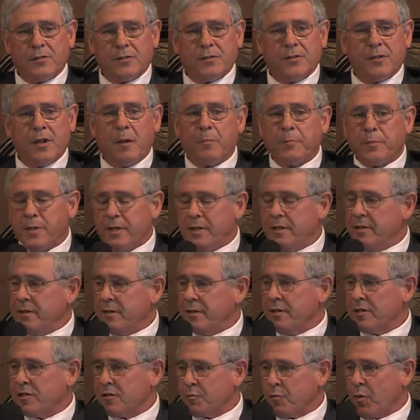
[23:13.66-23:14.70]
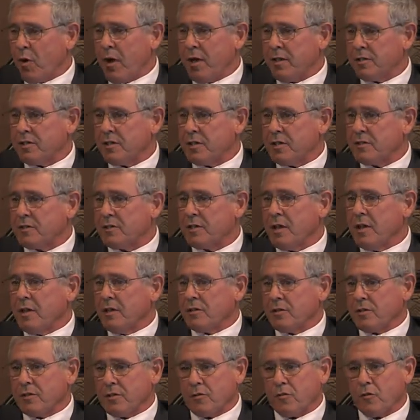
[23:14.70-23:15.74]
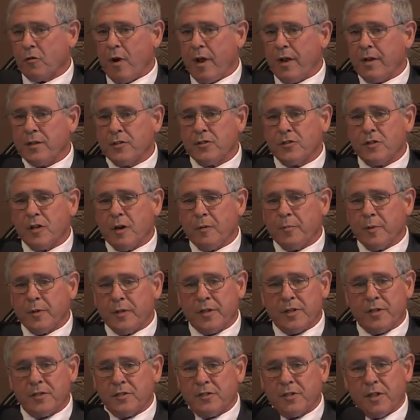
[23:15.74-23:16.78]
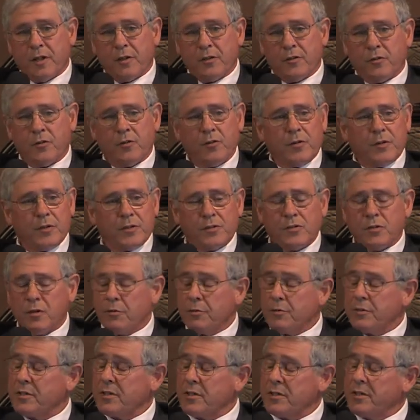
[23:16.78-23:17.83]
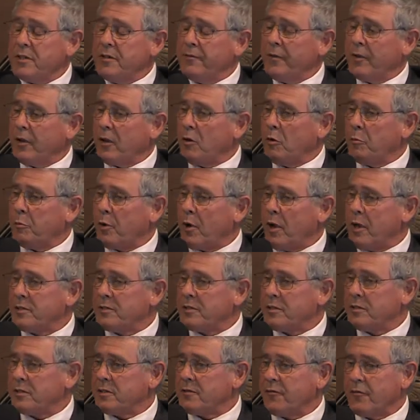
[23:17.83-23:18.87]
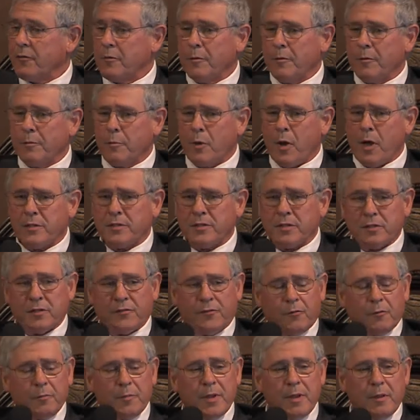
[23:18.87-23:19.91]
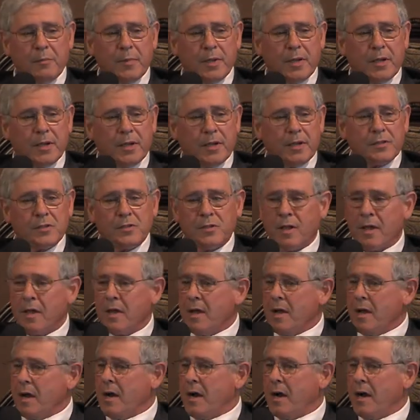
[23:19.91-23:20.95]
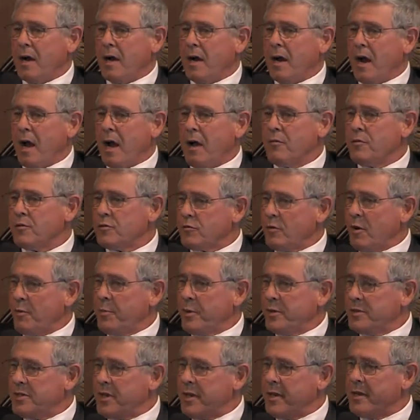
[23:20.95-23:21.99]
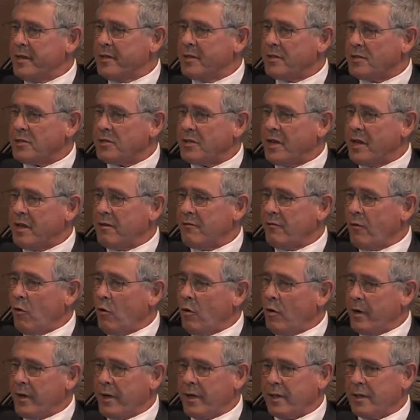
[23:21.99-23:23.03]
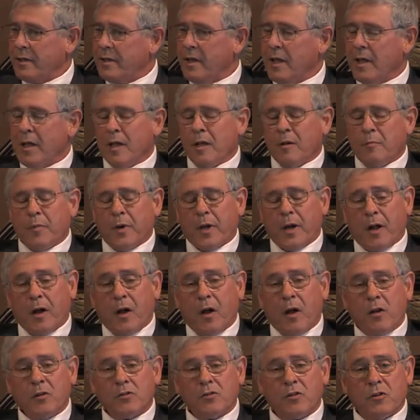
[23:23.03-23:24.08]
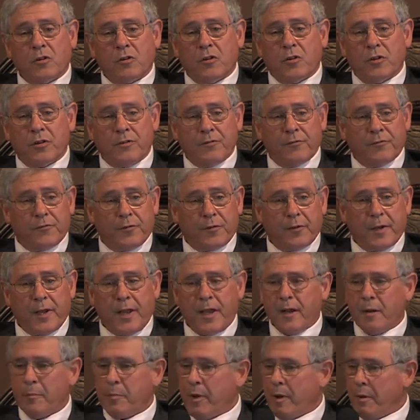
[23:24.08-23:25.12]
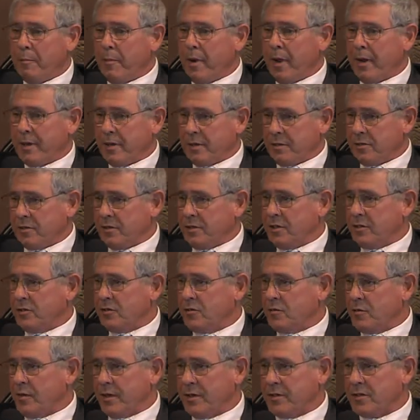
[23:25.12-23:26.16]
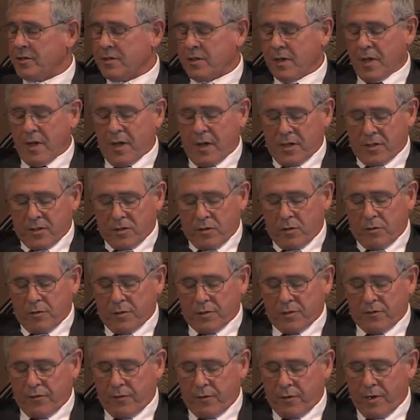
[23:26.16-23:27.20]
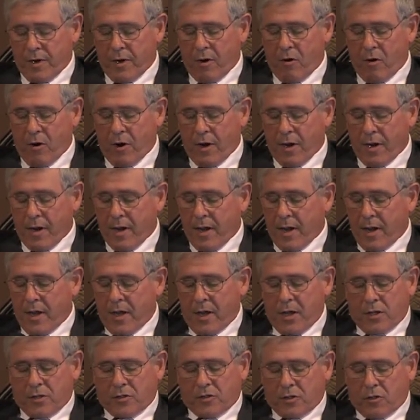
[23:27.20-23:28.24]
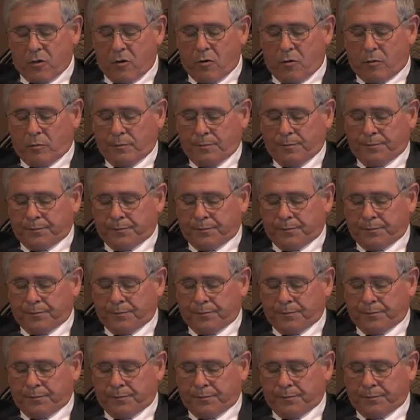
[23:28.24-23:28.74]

dumped into this process to try to shepherd this thing through. And so it was a difficult process for me because I was representing the state of Oregon, but I also couldn't forget about my constituents. So it was very hard. So